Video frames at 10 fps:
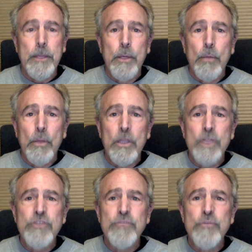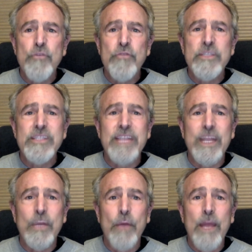Religious movements
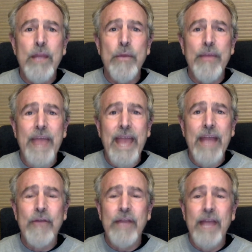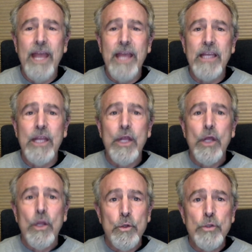ingrained with anger and hate
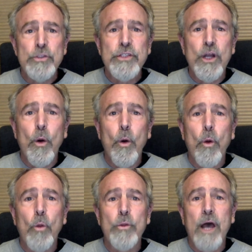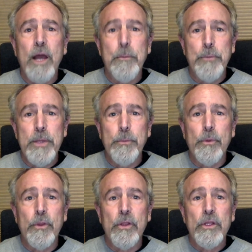lose their hold on
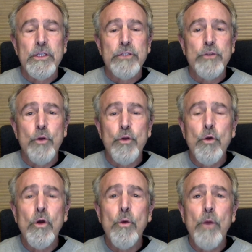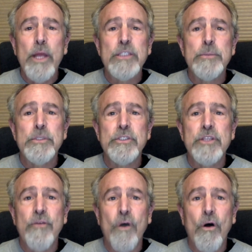people, so new arrangements
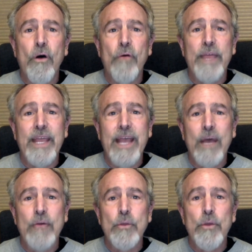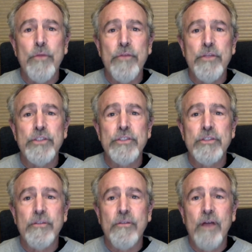evolve that counter with visions
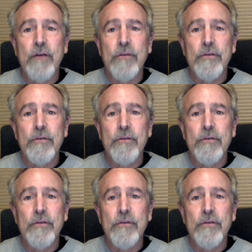of love.